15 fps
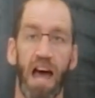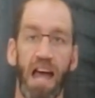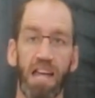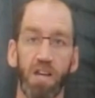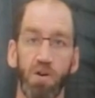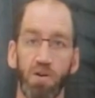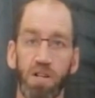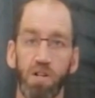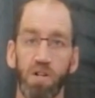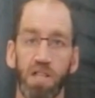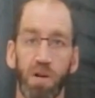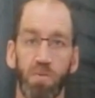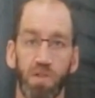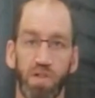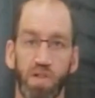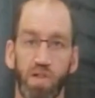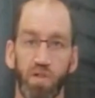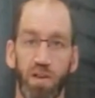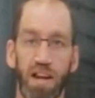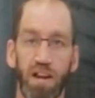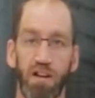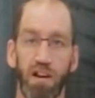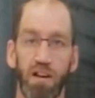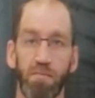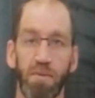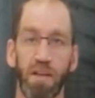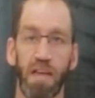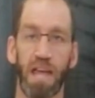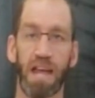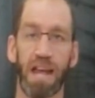I go to do that with a straight
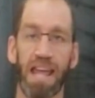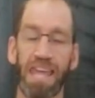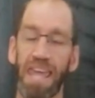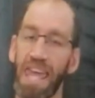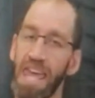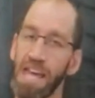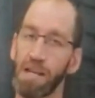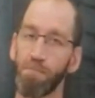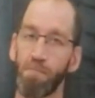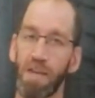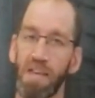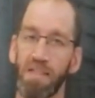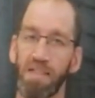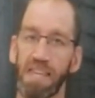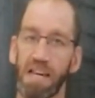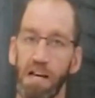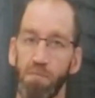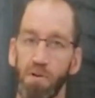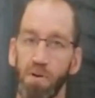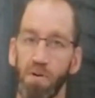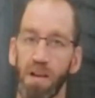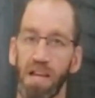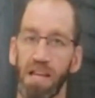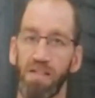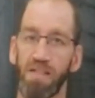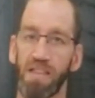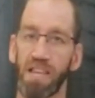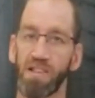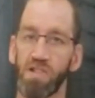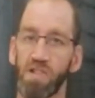arm and I can't pin the elbow
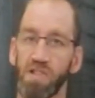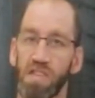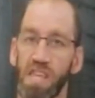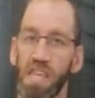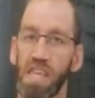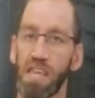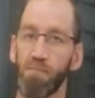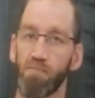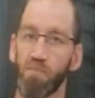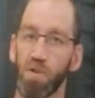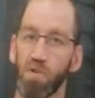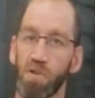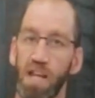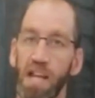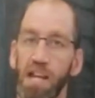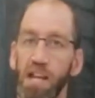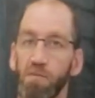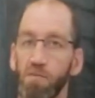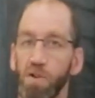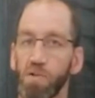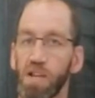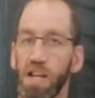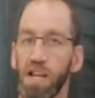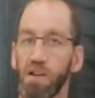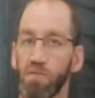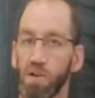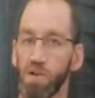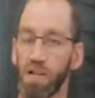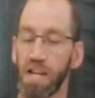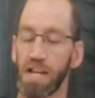and things just keep rotating.
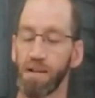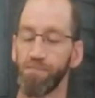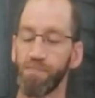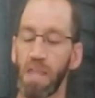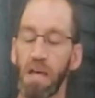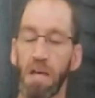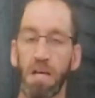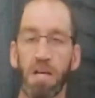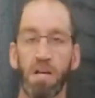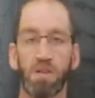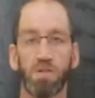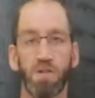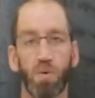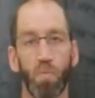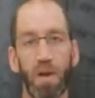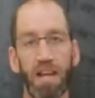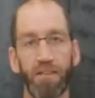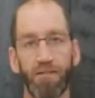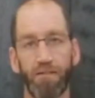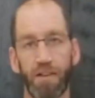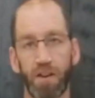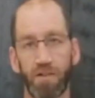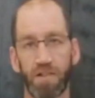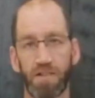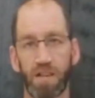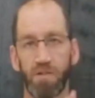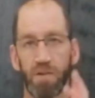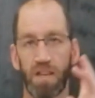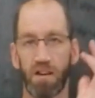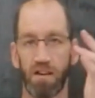So the way to figure this
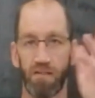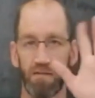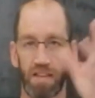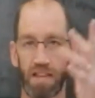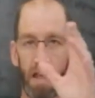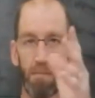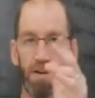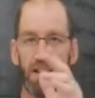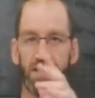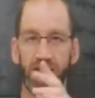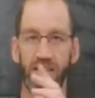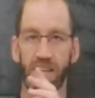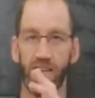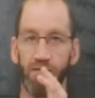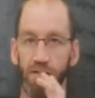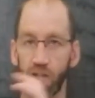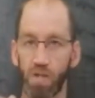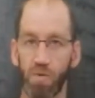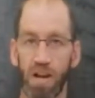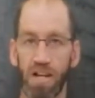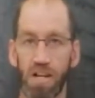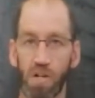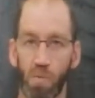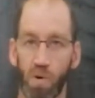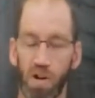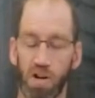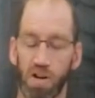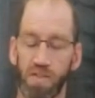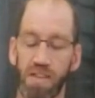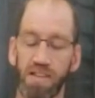out here of, am I stiff and do I need to
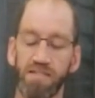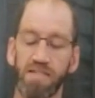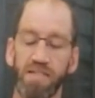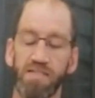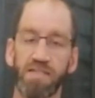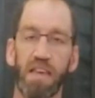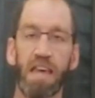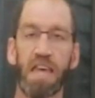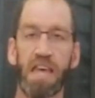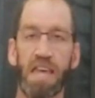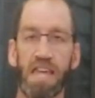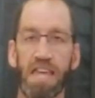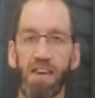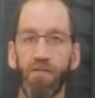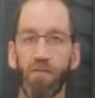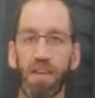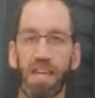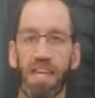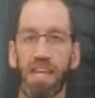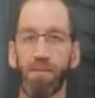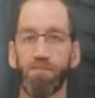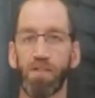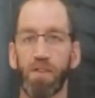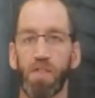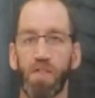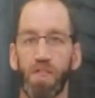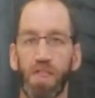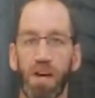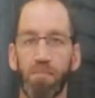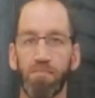work on this, is if we keep the
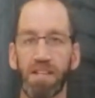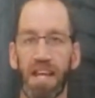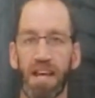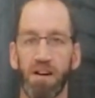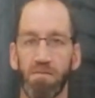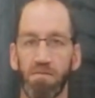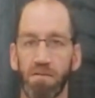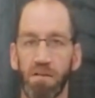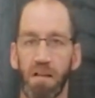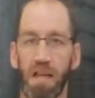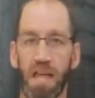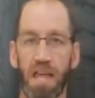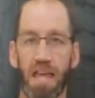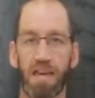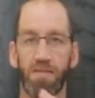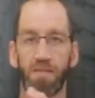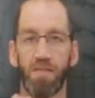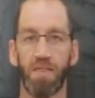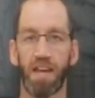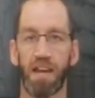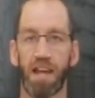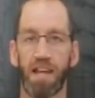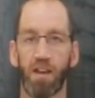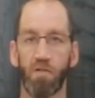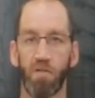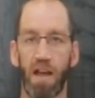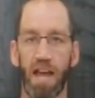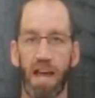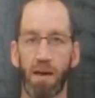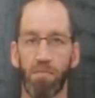thumb down and then I
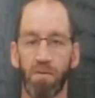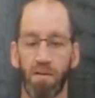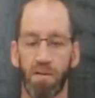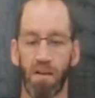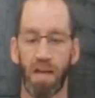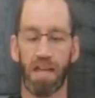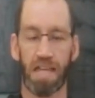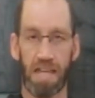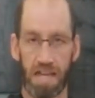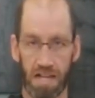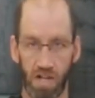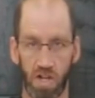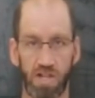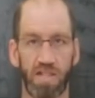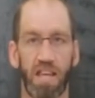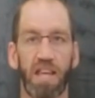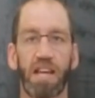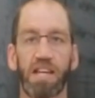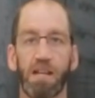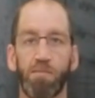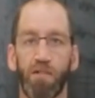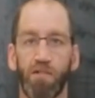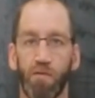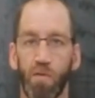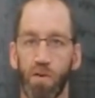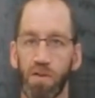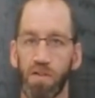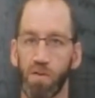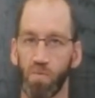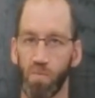grab, again, just like I did
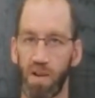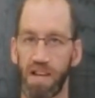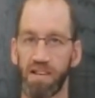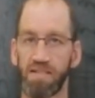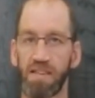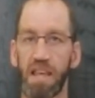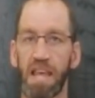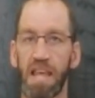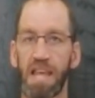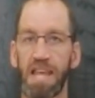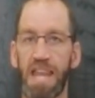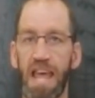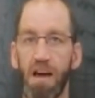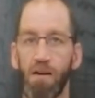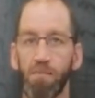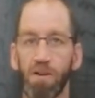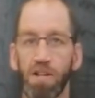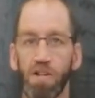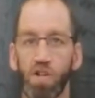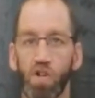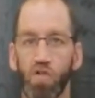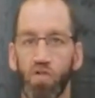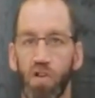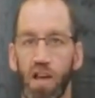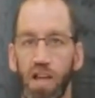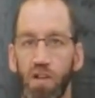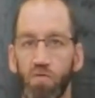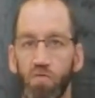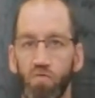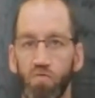before at the wrist, now I'm gonna
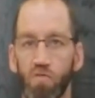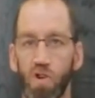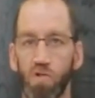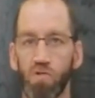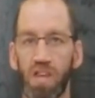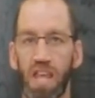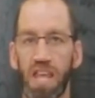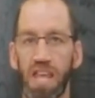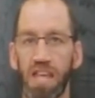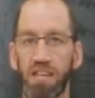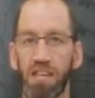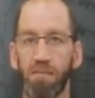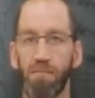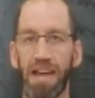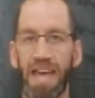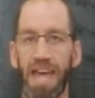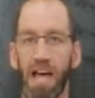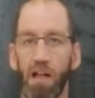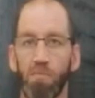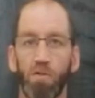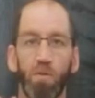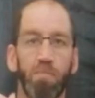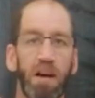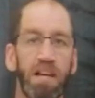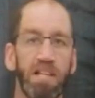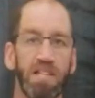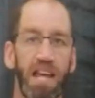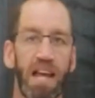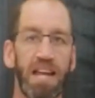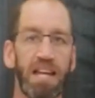try and rotate my elbow by
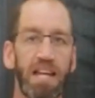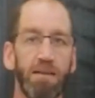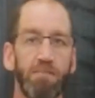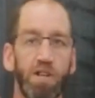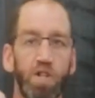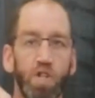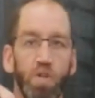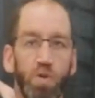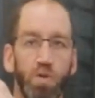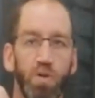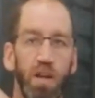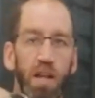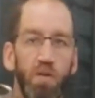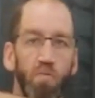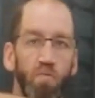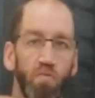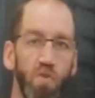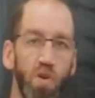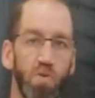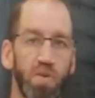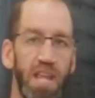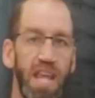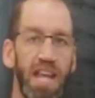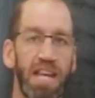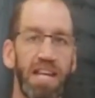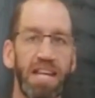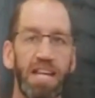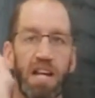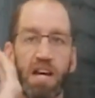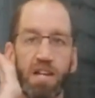tightening up my shoulder and
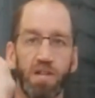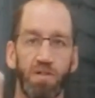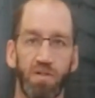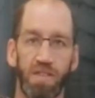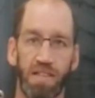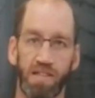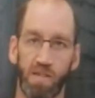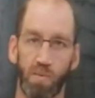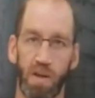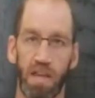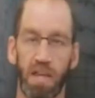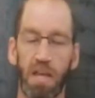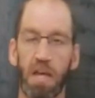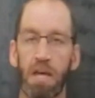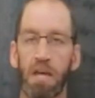rotating it under this way.